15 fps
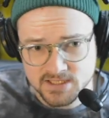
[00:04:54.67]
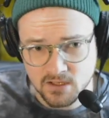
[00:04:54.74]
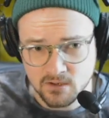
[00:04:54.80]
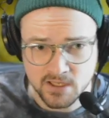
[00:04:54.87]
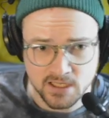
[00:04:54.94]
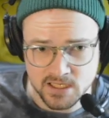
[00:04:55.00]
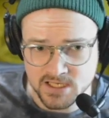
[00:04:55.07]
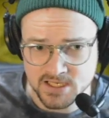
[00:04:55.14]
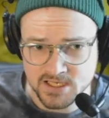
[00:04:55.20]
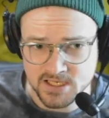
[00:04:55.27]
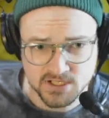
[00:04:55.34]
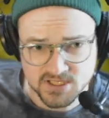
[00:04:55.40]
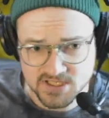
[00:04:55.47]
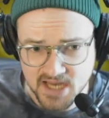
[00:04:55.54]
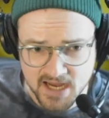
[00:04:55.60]
okay, easy,
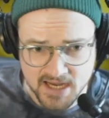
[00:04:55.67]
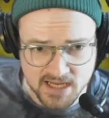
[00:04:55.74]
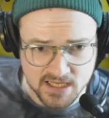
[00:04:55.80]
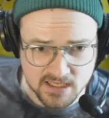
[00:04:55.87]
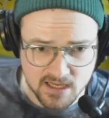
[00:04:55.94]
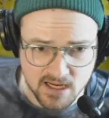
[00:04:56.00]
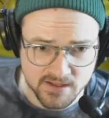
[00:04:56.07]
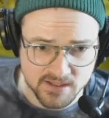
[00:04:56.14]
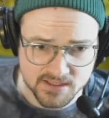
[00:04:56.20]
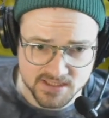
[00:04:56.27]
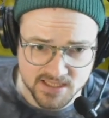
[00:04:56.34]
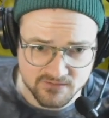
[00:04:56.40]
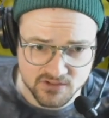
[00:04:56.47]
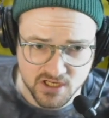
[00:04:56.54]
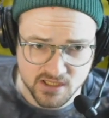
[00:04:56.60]
just setting and then
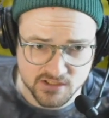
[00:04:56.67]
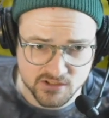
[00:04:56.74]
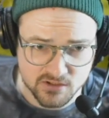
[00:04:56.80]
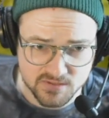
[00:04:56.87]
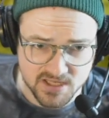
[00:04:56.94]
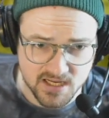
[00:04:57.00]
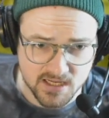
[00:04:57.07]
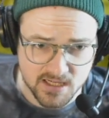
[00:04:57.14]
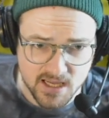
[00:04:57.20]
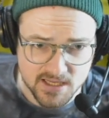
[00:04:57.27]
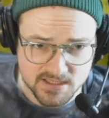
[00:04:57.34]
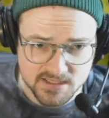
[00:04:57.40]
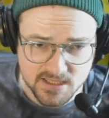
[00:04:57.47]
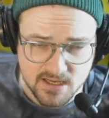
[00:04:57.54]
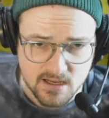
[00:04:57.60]
save channel strip setting
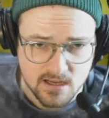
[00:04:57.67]
as.